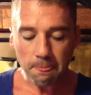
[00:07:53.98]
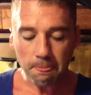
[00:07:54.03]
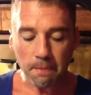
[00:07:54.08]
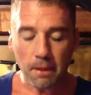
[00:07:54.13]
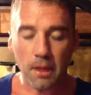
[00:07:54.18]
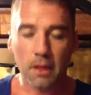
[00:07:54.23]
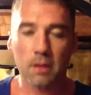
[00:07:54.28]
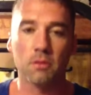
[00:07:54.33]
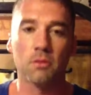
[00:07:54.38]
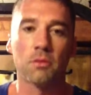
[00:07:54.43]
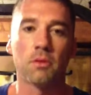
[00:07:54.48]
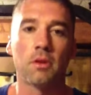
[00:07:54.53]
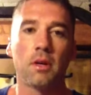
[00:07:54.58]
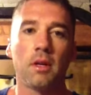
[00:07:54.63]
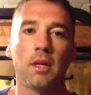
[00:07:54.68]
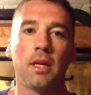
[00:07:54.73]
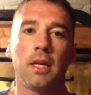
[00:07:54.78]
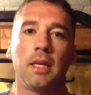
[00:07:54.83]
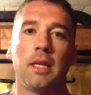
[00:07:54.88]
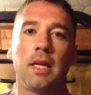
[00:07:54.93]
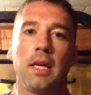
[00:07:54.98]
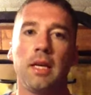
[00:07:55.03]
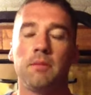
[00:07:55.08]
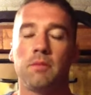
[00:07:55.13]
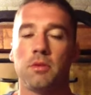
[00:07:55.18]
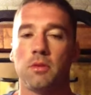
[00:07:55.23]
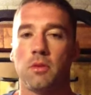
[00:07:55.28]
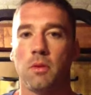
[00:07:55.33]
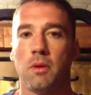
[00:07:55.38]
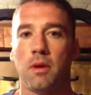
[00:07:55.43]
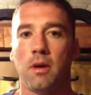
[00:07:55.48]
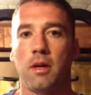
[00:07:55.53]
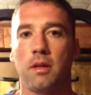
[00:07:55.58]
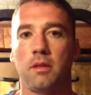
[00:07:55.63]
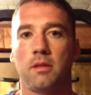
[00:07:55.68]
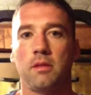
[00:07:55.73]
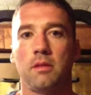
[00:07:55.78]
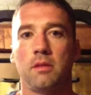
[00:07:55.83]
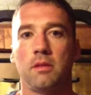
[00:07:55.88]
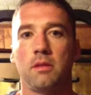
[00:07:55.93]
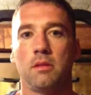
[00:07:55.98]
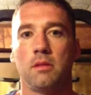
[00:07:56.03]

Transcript: is really deep squats.